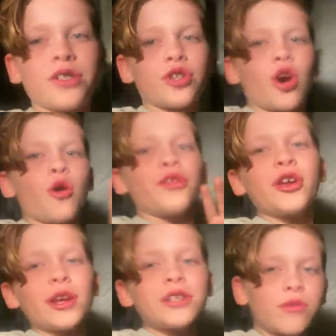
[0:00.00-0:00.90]
So
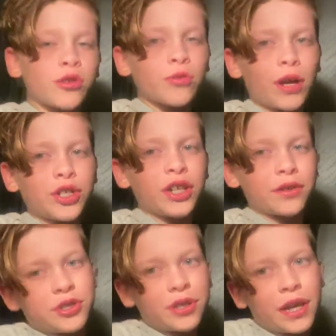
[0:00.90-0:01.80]
thank you so much for watching.
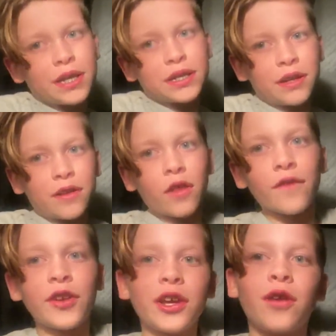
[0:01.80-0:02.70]
I'll see you guys in
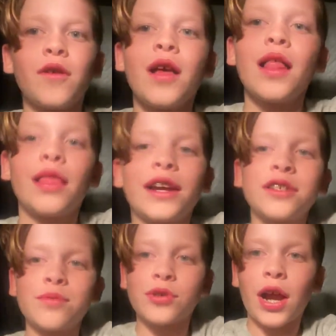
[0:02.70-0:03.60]
another video. Like,
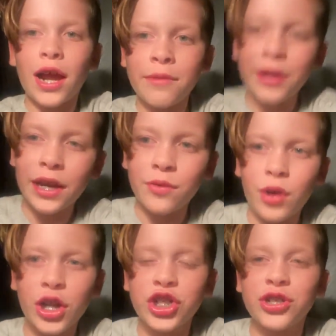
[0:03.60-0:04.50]
subscribe, and
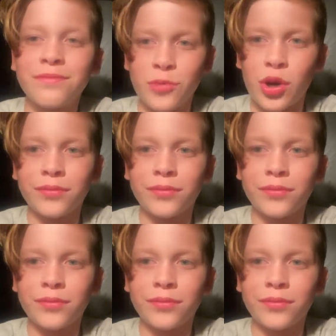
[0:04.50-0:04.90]
watch.